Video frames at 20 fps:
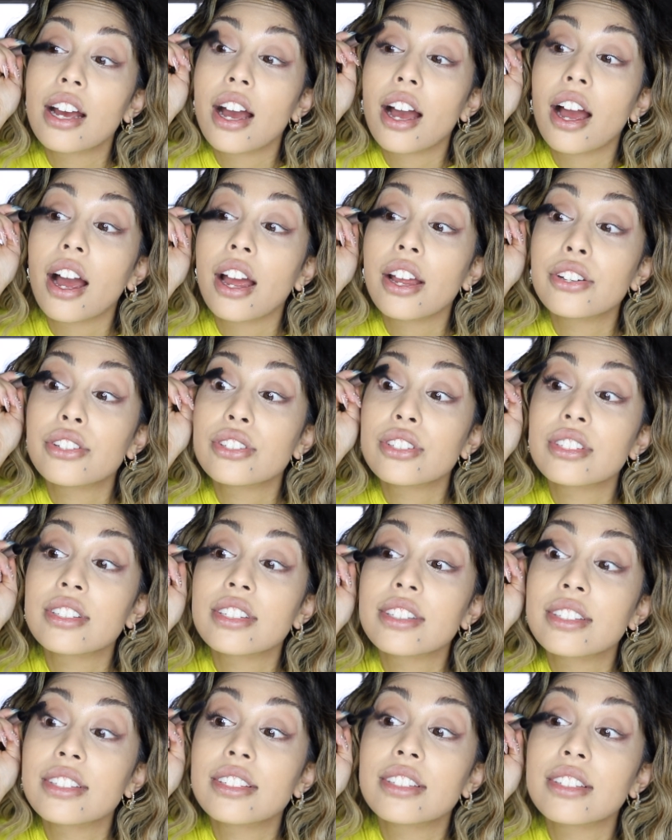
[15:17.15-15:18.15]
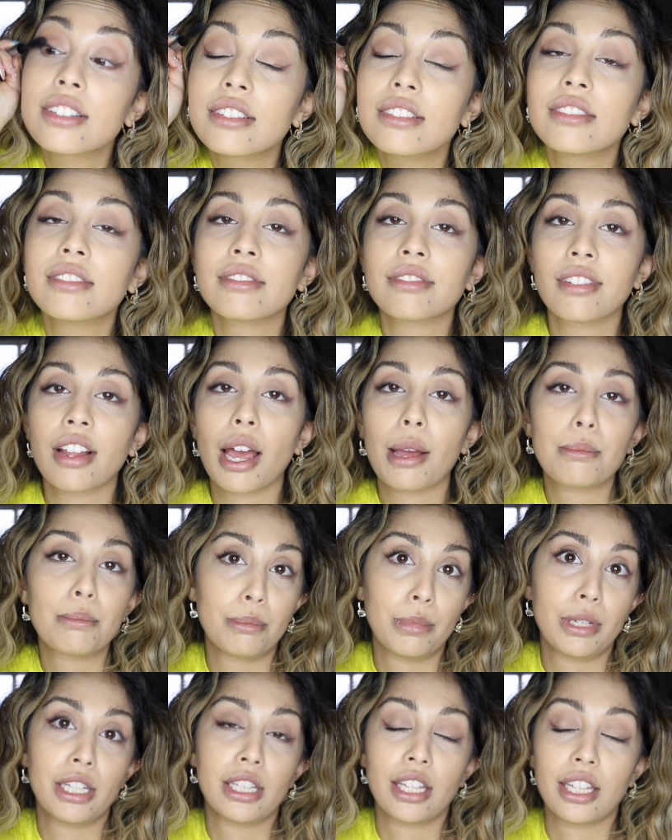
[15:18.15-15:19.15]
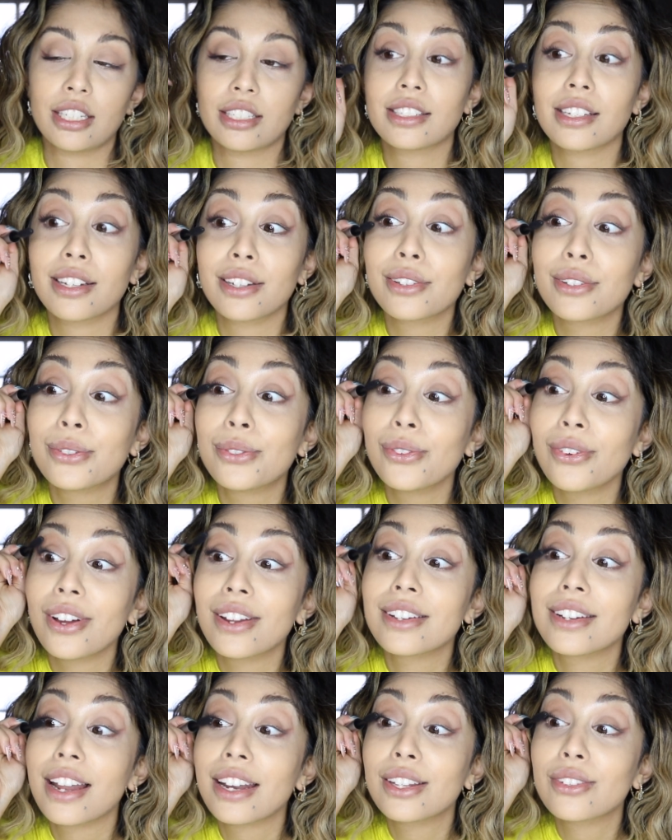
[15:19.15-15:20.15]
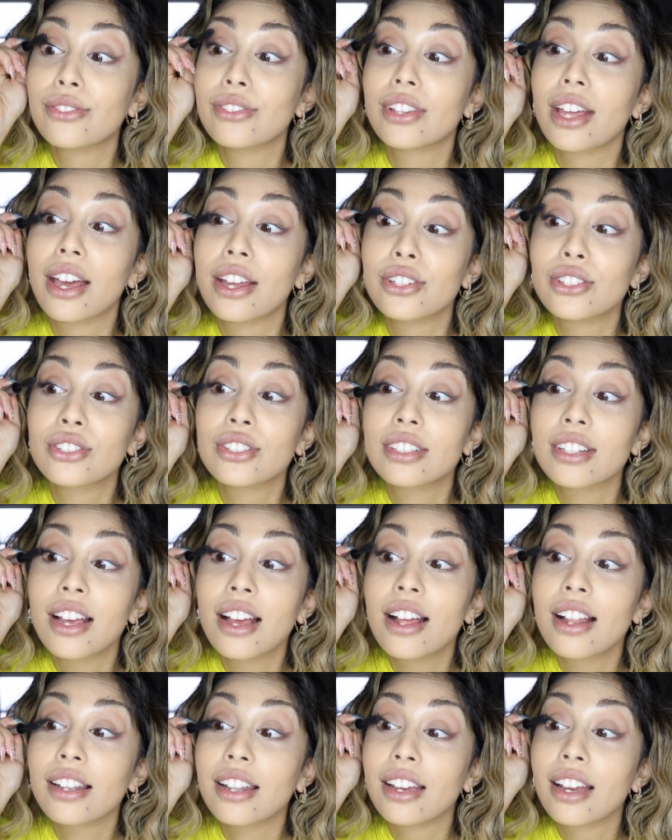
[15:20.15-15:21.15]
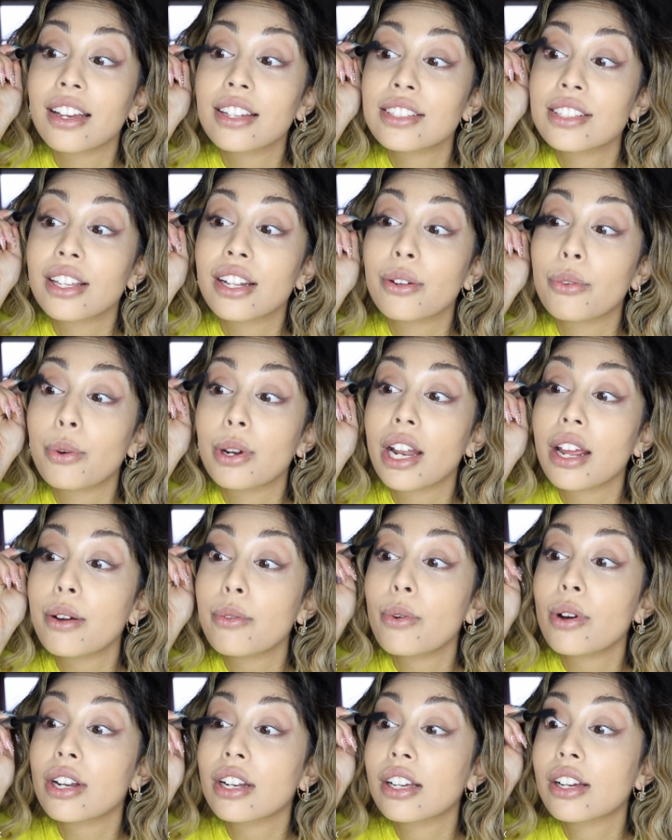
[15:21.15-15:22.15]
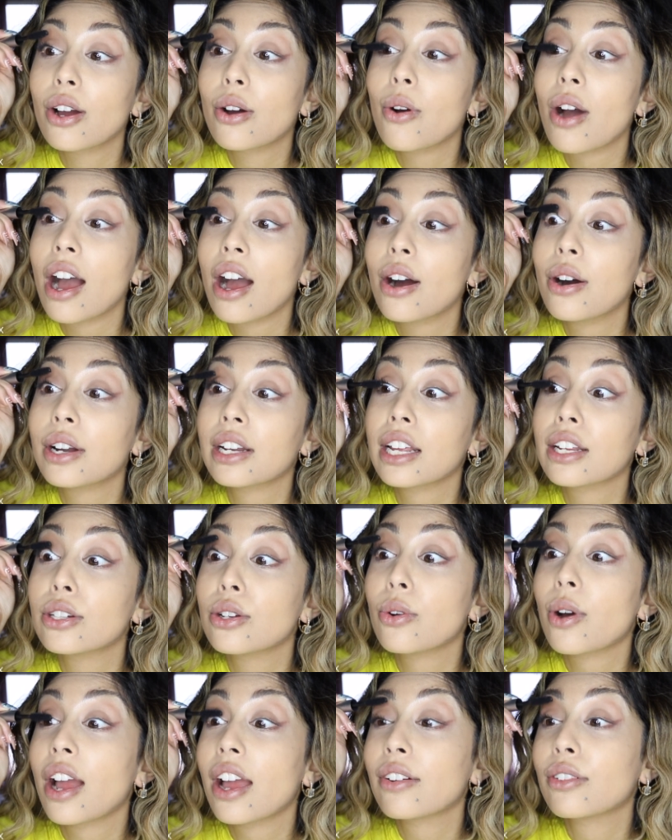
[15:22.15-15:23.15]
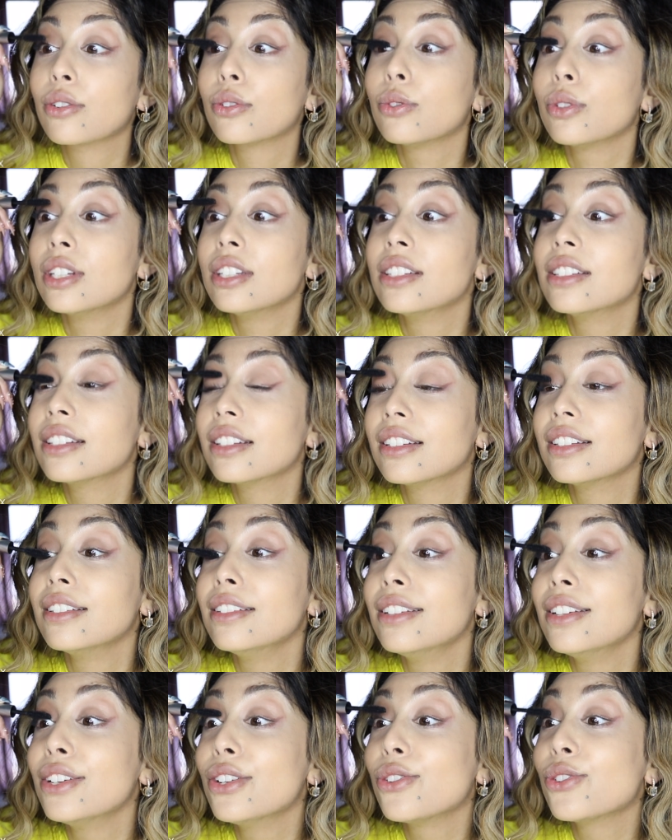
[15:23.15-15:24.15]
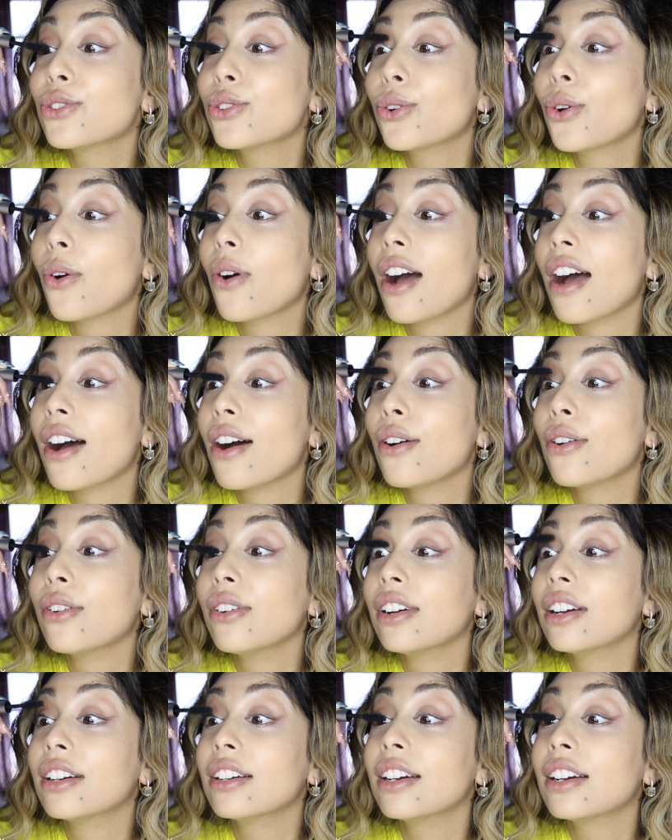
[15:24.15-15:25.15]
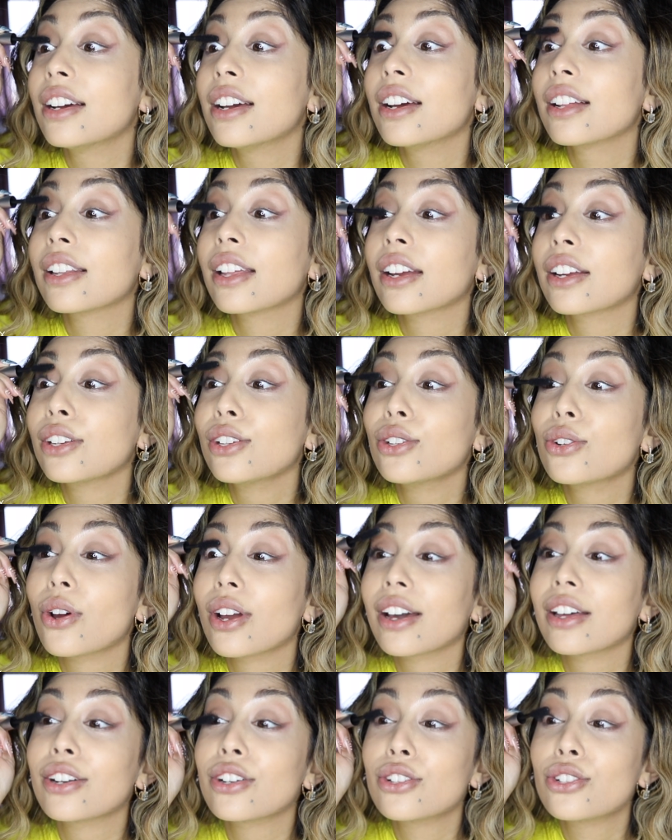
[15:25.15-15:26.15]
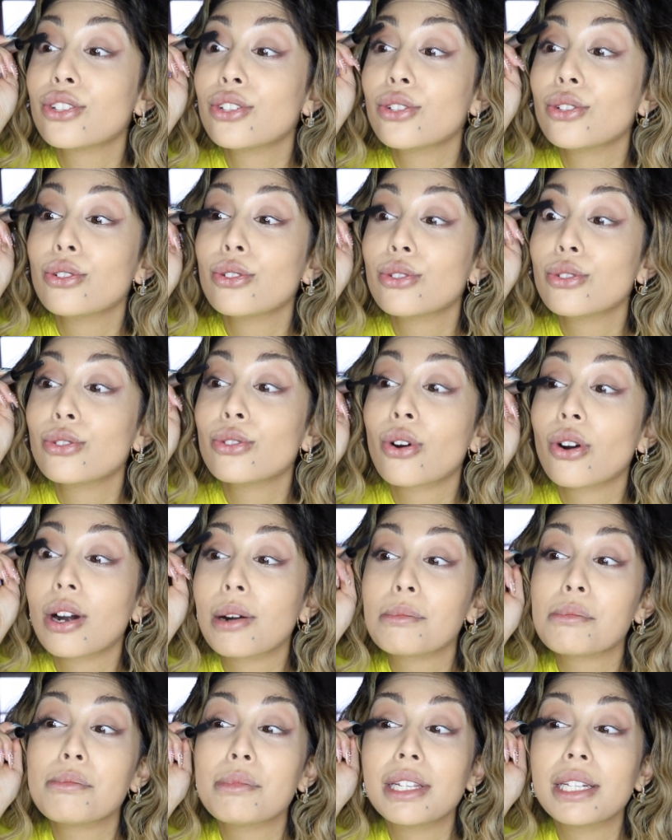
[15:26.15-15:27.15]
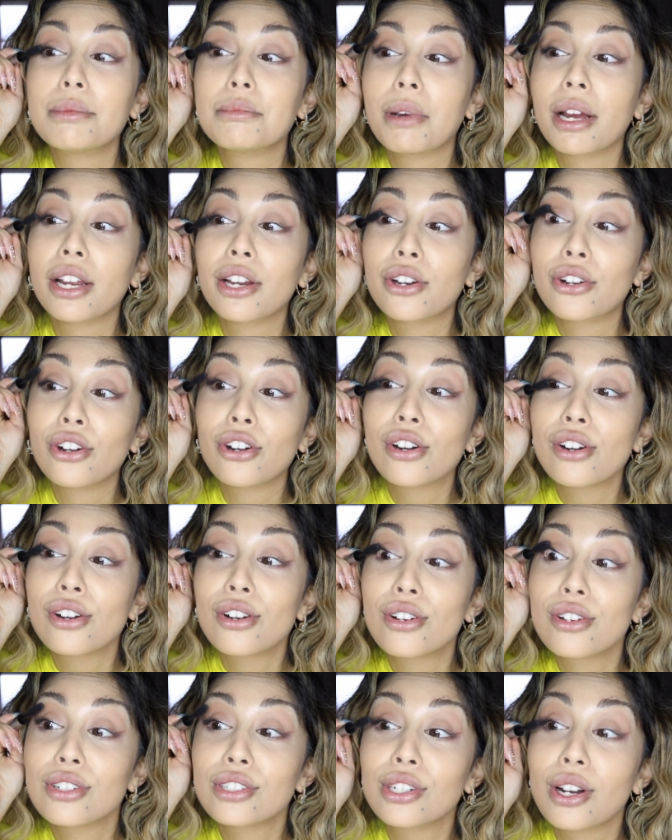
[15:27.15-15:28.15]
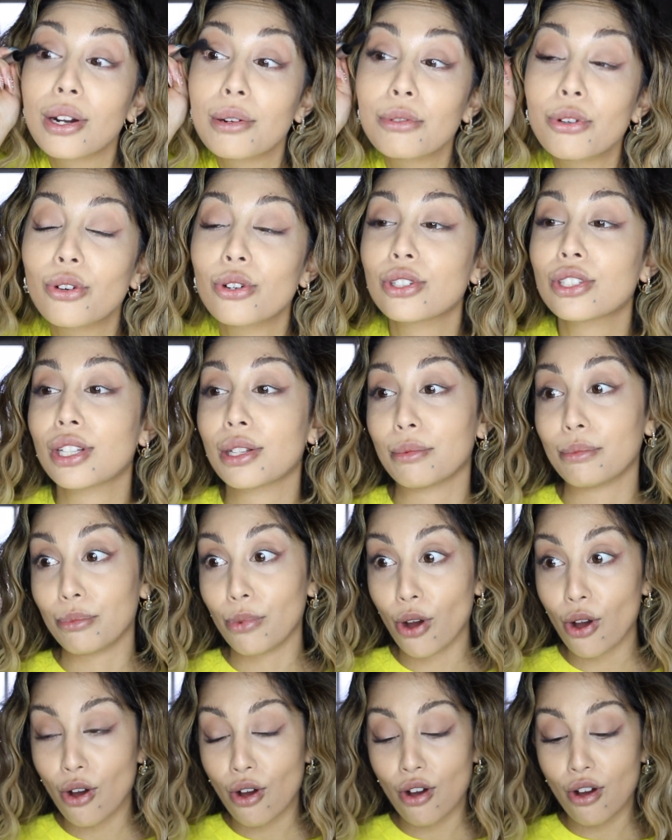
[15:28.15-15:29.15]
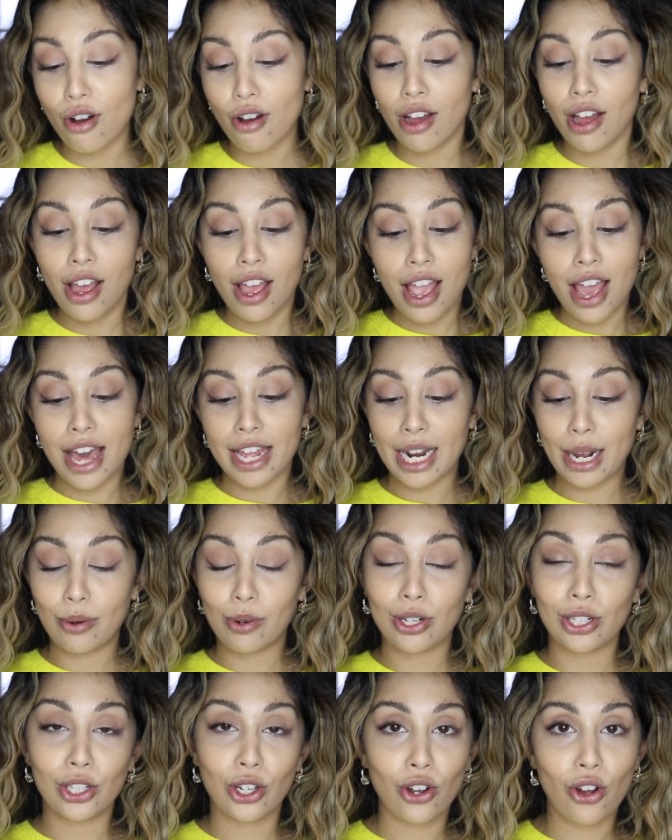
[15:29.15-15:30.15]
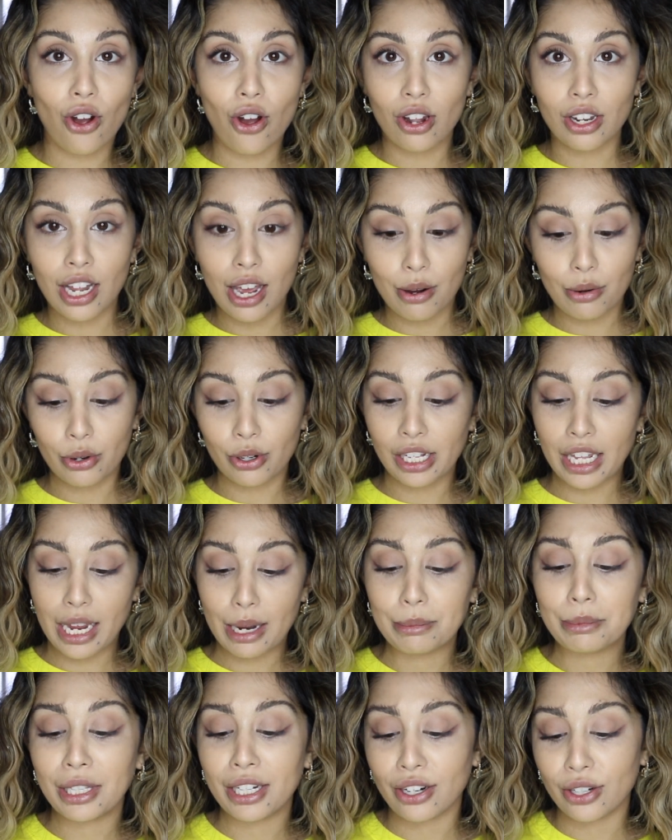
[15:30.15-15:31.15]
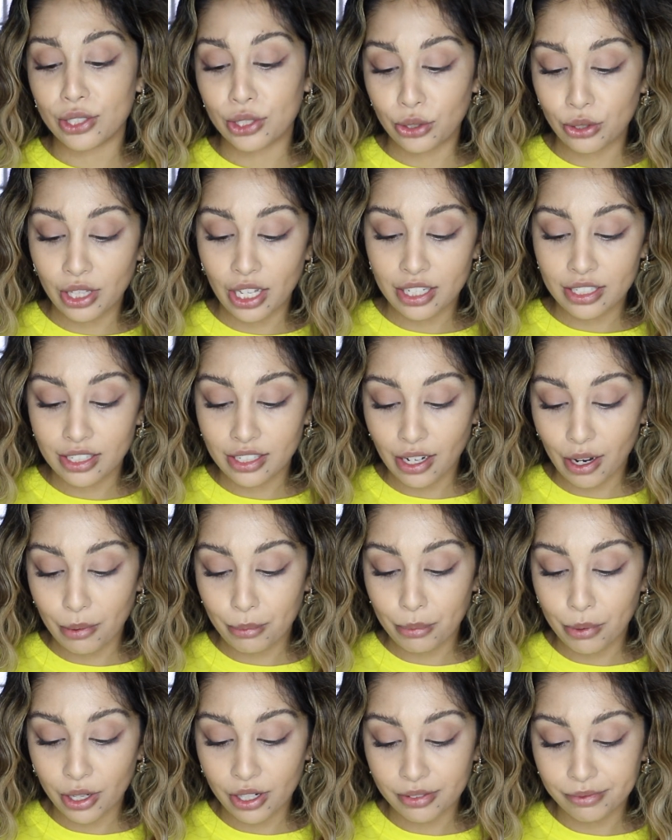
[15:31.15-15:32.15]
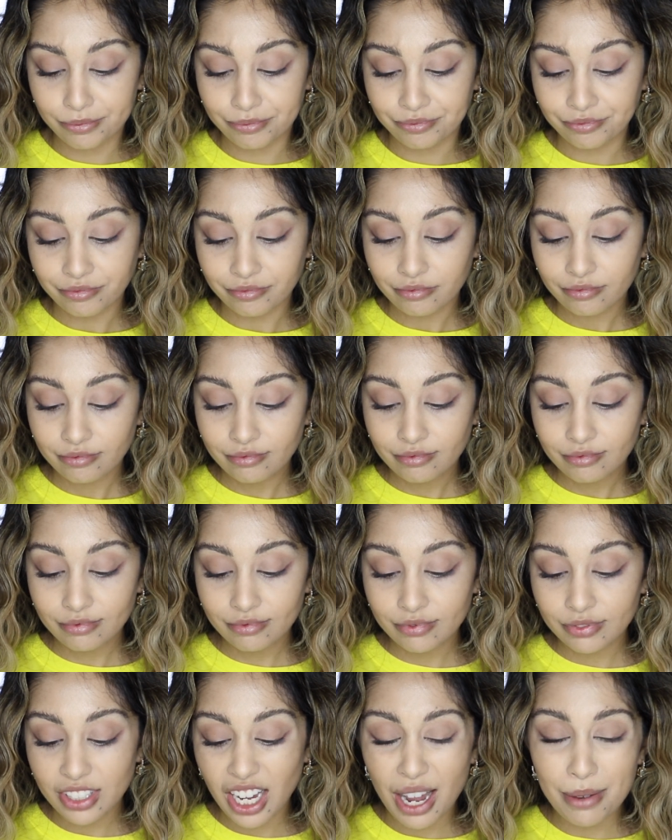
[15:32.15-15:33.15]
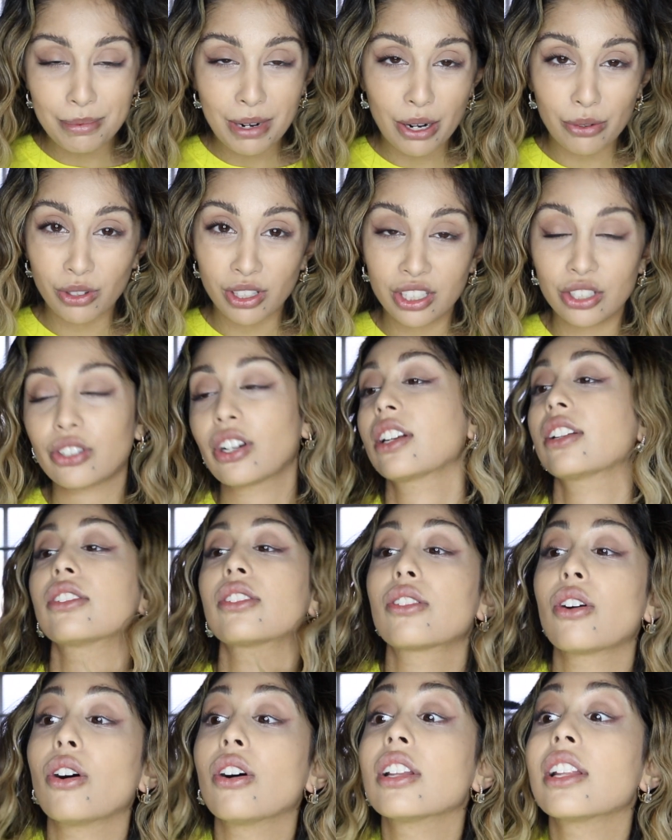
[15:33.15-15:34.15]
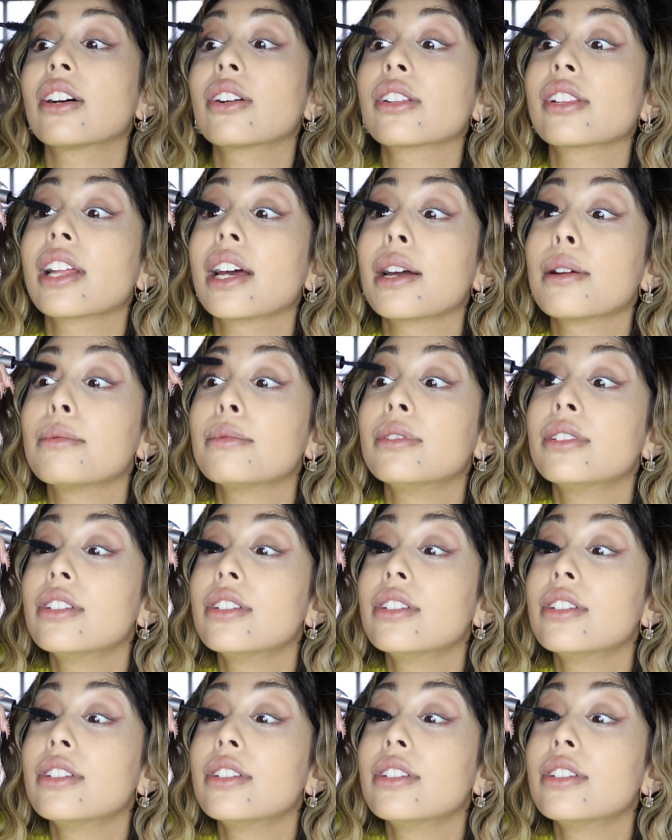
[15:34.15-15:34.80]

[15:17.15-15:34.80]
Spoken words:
I'm being lazy. And not even that, I just, like I said, when I want to go out and I know I have a reason to go out, like, you know, I got a shoe, or I'm meeting my girls, or I'm going to the mall and I want to look all out glam, then I'll do that step. But I'm not really trying to look all out glam.